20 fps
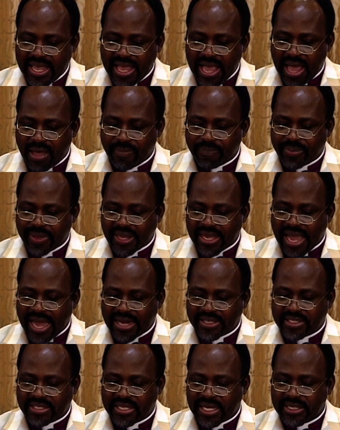and
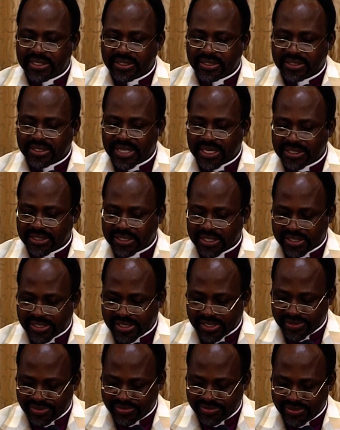begot sons and
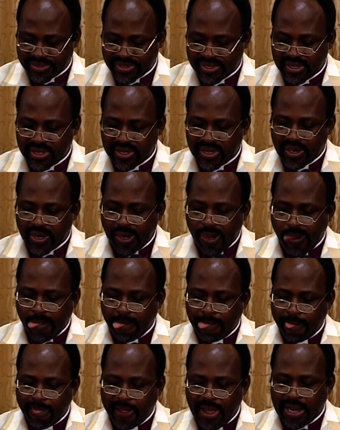daughters.
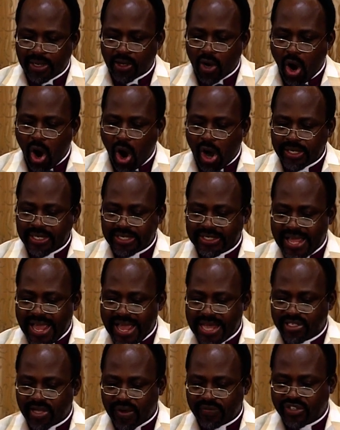And all the
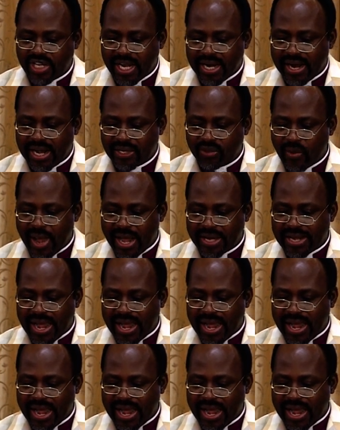days of Jared were